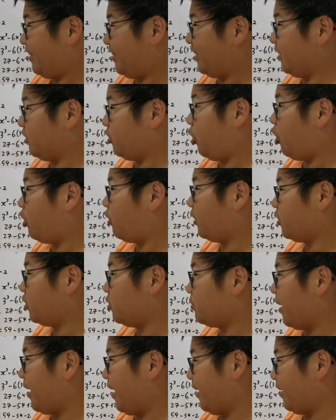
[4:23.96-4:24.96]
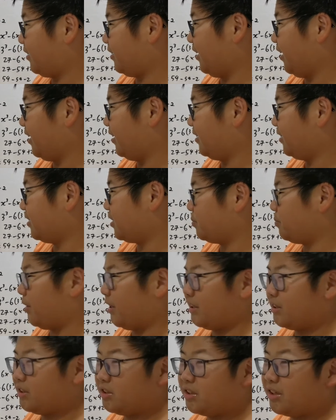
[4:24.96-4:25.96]
I think all of you might have learned,
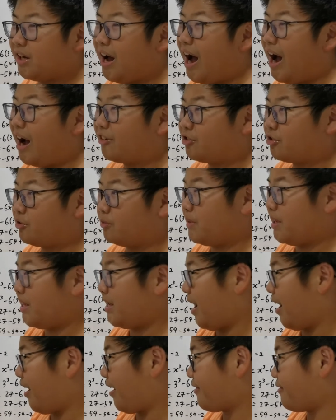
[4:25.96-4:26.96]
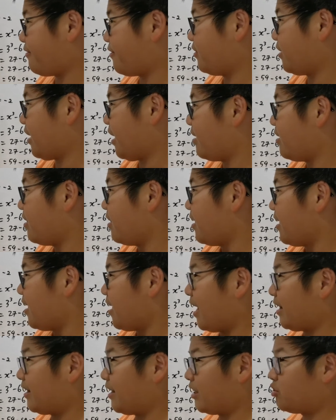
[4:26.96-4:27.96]
but to me, I feel that
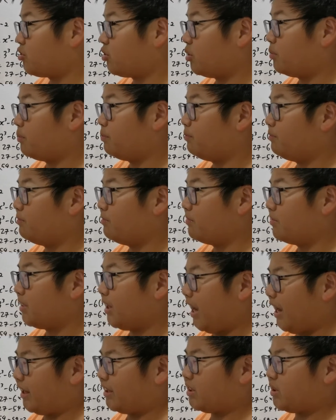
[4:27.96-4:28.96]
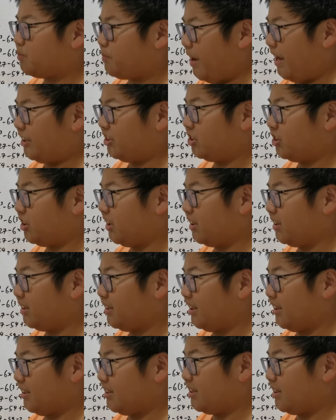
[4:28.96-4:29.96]
natural
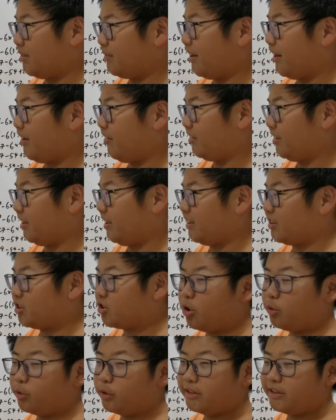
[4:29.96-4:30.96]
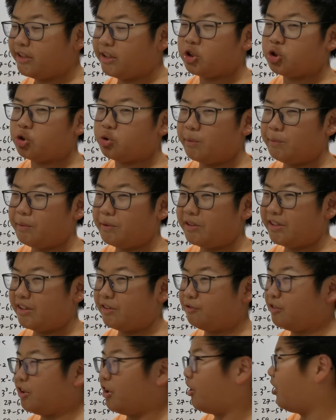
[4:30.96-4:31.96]
expansion is somehow thing. It's called
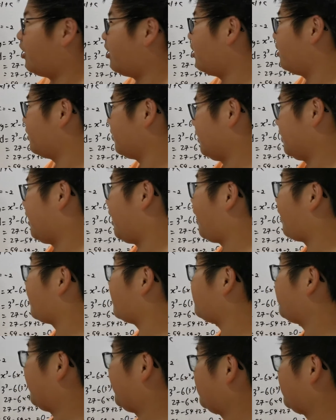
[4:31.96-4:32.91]
distributive law in higher